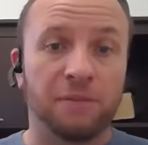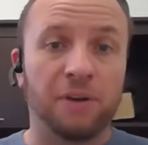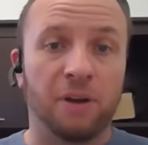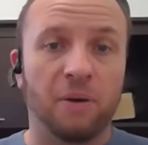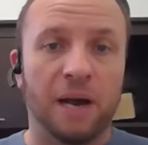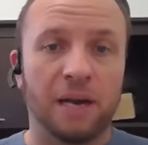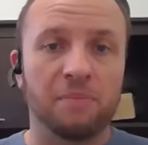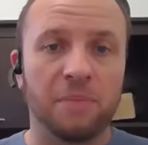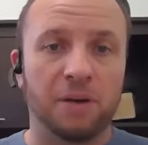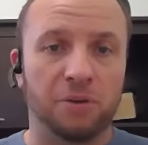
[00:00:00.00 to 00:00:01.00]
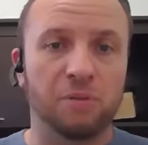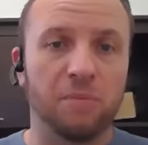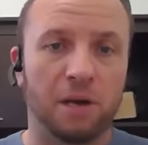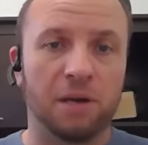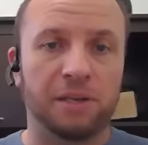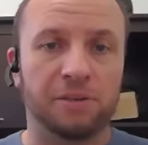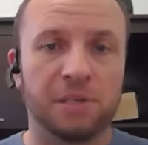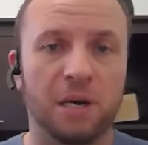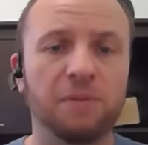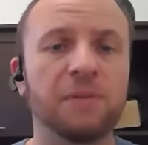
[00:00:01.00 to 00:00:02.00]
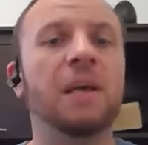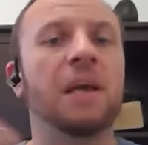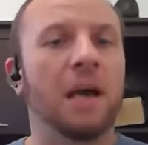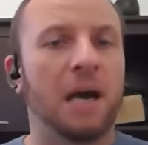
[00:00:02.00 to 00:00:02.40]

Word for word: to have to figure out how to how to do the modeling yourself.